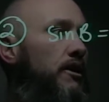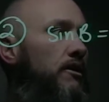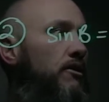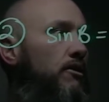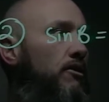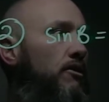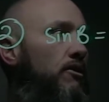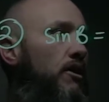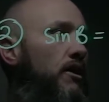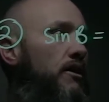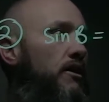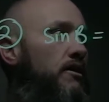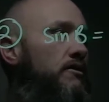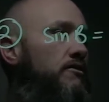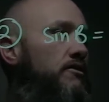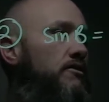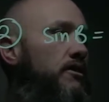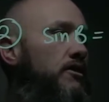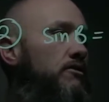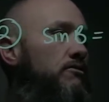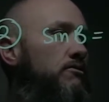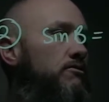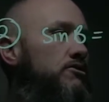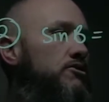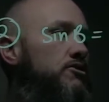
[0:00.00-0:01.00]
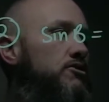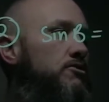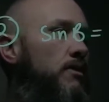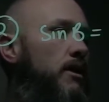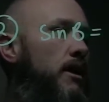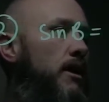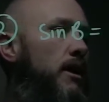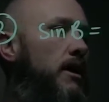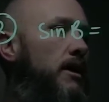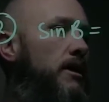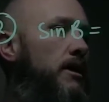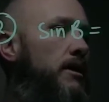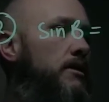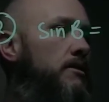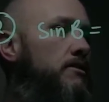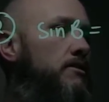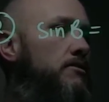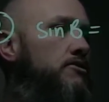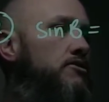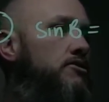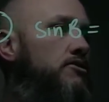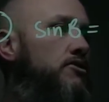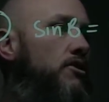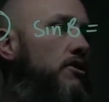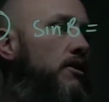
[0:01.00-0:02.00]
height is equal to A
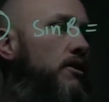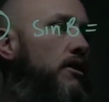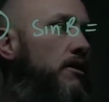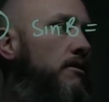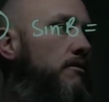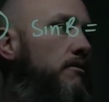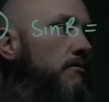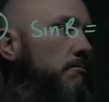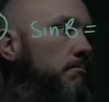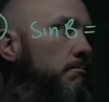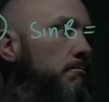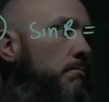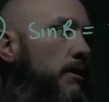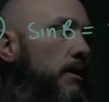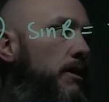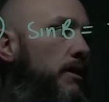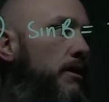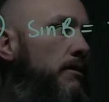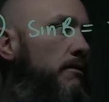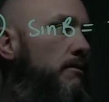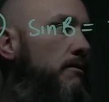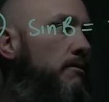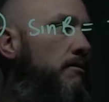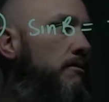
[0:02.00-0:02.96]
sine B.